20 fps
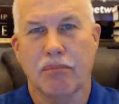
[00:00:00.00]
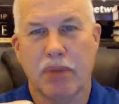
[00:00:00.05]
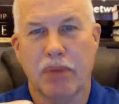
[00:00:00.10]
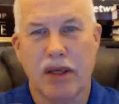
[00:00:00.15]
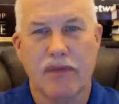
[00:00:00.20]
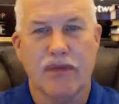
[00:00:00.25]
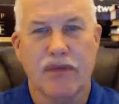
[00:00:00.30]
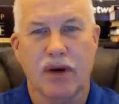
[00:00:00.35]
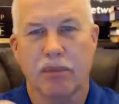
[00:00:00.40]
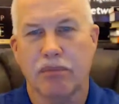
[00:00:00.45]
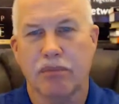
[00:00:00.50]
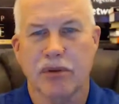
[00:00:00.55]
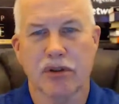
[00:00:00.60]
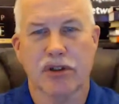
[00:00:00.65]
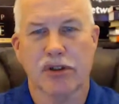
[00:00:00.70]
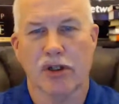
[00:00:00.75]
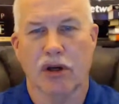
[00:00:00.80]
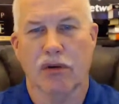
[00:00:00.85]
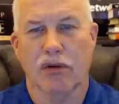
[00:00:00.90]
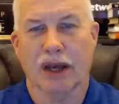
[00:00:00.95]
beef up your
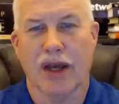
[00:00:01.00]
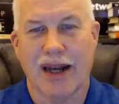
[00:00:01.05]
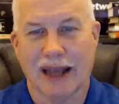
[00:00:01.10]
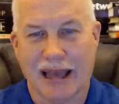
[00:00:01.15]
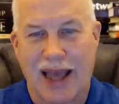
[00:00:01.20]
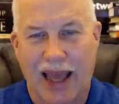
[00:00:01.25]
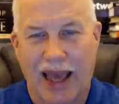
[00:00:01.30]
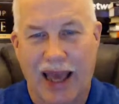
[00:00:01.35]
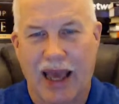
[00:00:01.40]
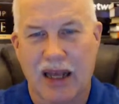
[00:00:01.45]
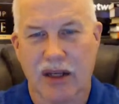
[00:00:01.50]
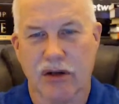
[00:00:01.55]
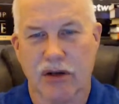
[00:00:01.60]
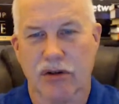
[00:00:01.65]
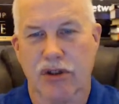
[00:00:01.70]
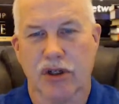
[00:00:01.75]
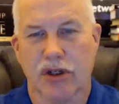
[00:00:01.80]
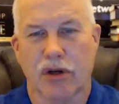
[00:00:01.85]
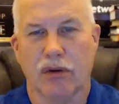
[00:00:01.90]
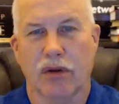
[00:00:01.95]
show, kind of hack your
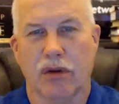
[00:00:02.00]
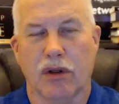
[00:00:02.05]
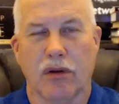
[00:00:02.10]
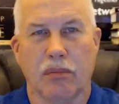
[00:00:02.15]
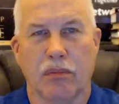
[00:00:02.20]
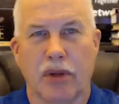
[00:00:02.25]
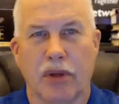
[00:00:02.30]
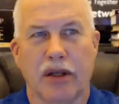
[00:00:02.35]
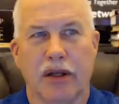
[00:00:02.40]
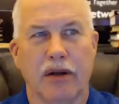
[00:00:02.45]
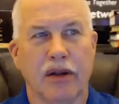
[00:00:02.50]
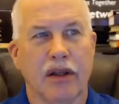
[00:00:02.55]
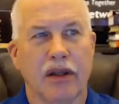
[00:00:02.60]
show a little bit,